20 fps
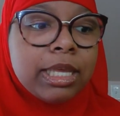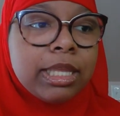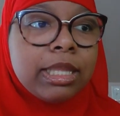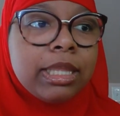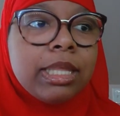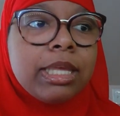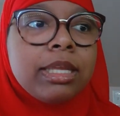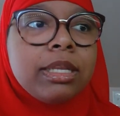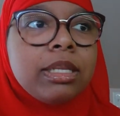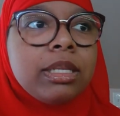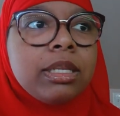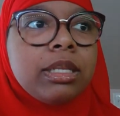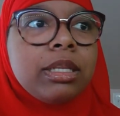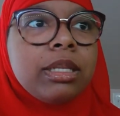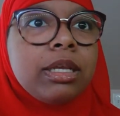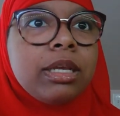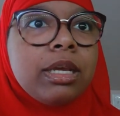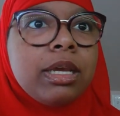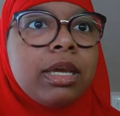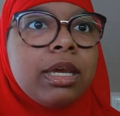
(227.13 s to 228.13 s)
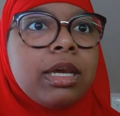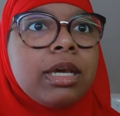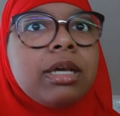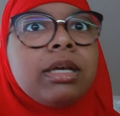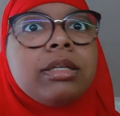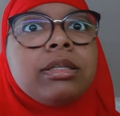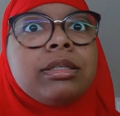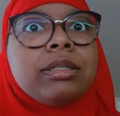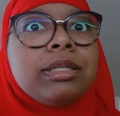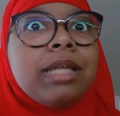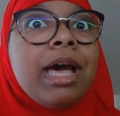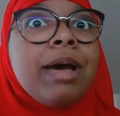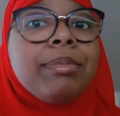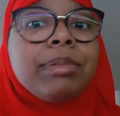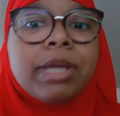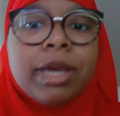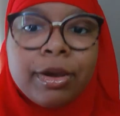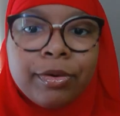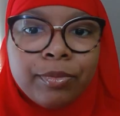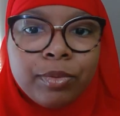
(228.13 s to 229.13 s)
then it stopped
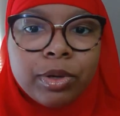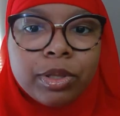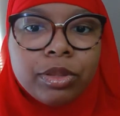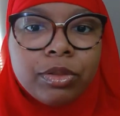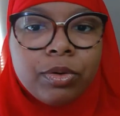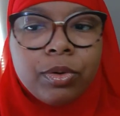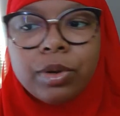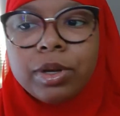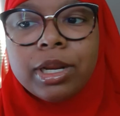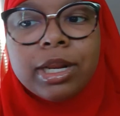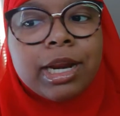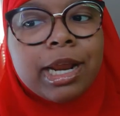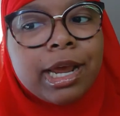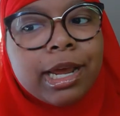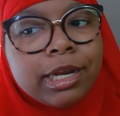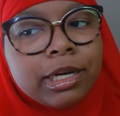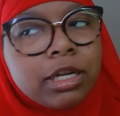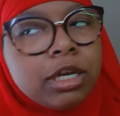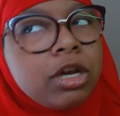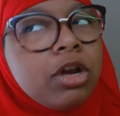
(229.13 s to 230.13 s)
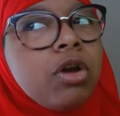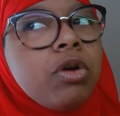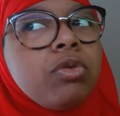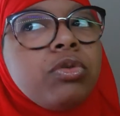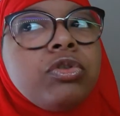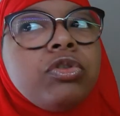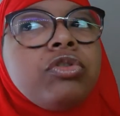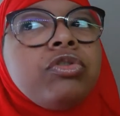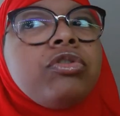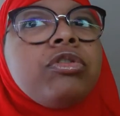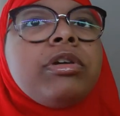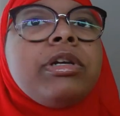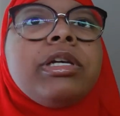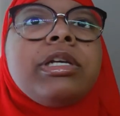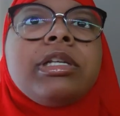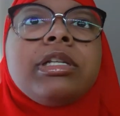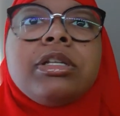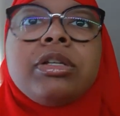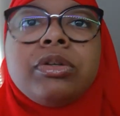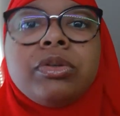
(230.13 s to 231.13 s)
halfway through, and then I had to go straight
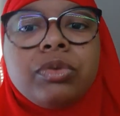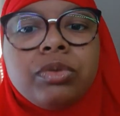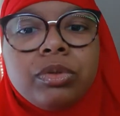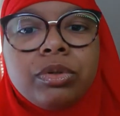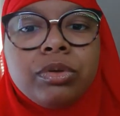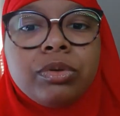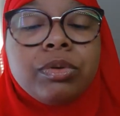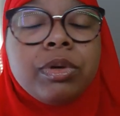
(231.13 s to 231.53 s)
into Hulu.